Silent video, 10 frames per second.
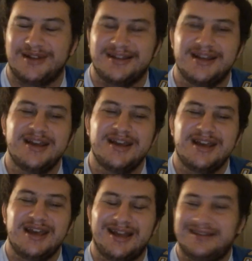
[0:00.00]
And
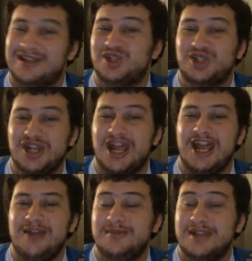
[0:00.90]
it's a
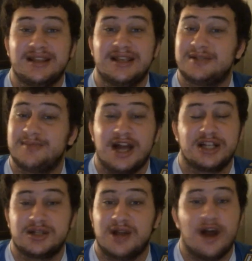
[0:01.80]
shame that this match
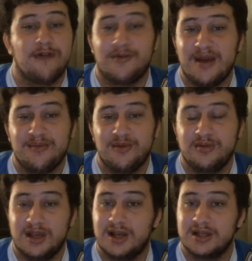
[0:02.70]
is not remembered
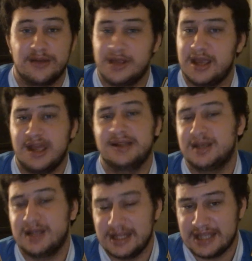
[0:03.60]
because of the
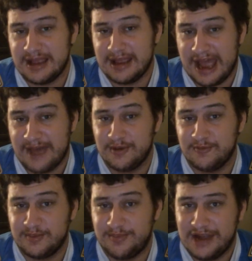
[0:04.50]
incident that happened
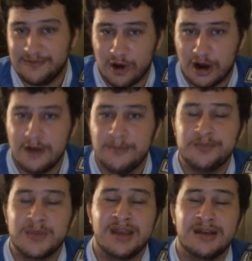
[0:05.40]
with Benoit.
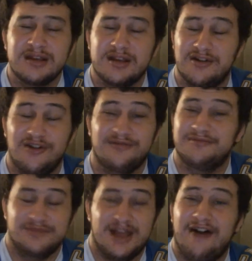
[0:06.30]
You know,
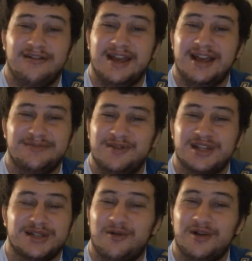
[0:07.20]
nowadays we
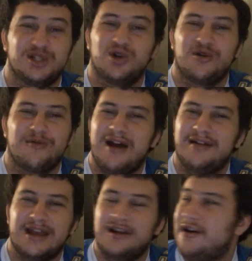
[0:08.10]
just always joke around
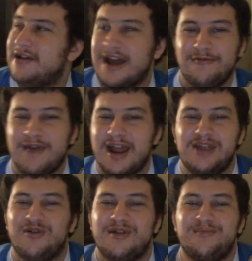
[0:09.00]
that, oh yeah, Randy
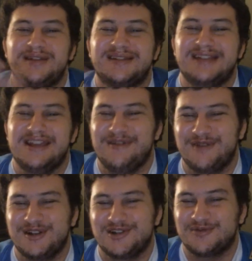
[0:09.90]
Orton beat Stevie
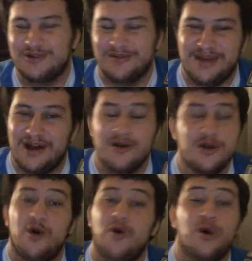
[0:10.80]
Richards for the belt.
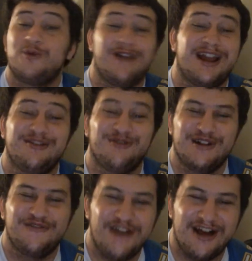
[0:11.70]
Or Randy Orton
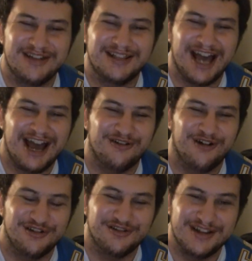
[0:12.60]
found the title
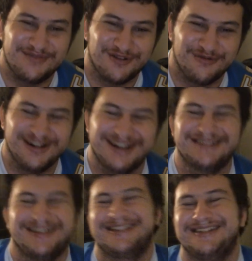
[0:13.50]
underneath the ring.
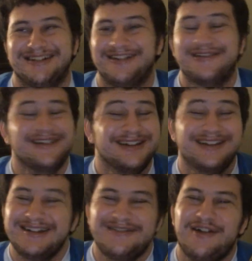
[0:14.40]
Like, you know,
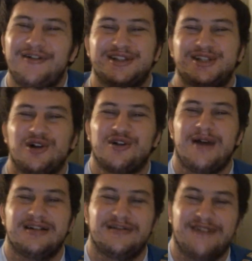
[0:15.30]
we always joke
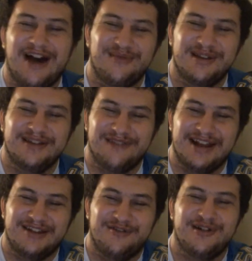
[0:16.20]
around of how
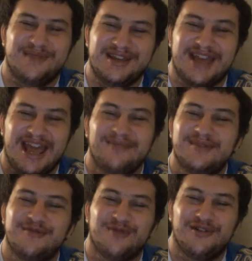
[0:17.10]
Randy Orton became
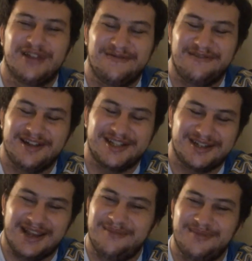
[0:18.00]
the World Heavyweight
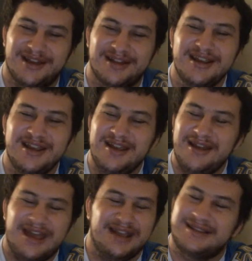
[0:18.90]
Champion.
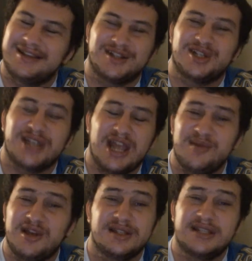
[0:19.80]
It's such a shame
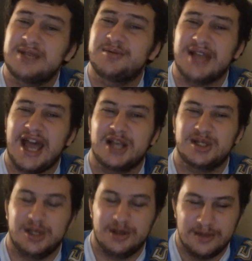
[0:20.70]
because this was
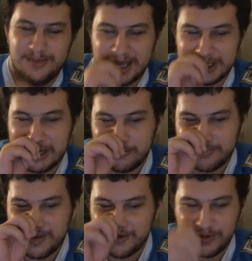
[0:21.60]
actually a good match. And I
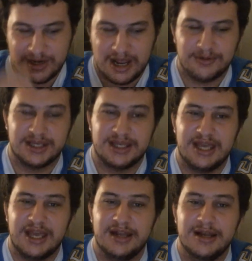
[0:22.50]
remember when I was a
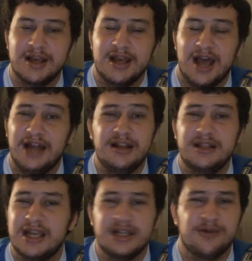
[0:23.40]
kid, I
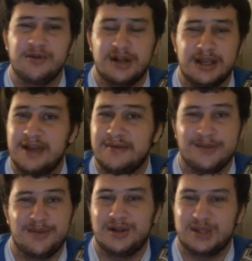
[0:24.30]
didn't think they were going to give the
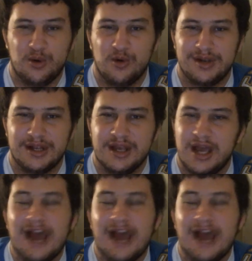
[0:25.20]
belt to Orton.